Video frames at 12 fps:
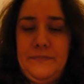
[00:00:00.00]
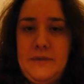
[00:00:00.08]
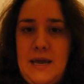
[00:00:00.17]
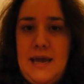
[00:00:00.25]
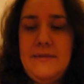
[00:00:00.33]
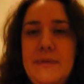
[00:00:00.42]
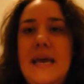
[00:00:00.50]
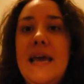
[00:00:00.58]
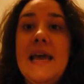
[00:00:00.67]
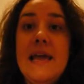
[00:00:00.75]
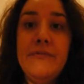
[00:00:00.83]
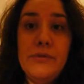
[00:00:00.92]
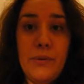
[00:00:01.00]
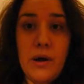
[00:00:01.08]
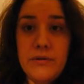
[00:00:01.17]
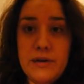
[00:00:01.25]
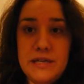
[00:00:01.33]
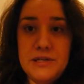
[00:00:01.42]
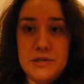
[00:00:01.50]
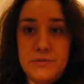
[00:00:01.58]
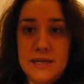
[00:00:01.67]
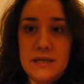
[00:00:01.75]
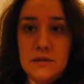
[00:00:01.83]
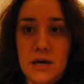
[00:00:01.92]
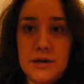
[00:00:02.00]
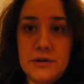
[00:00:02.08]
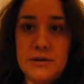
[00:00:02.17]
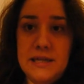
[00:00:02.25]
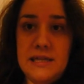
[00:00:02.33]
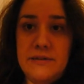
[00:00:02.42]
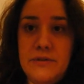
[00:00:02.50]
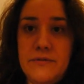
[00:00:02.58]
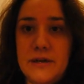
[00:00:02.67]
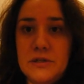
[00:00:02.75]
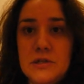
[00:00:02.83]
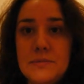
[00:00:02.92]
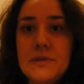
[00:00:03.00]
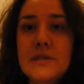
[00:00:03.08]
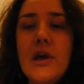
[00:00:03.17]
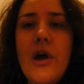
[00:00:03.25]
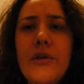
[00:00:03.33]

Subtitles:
Okay? If you already do eat a lot of green leafy vegetables,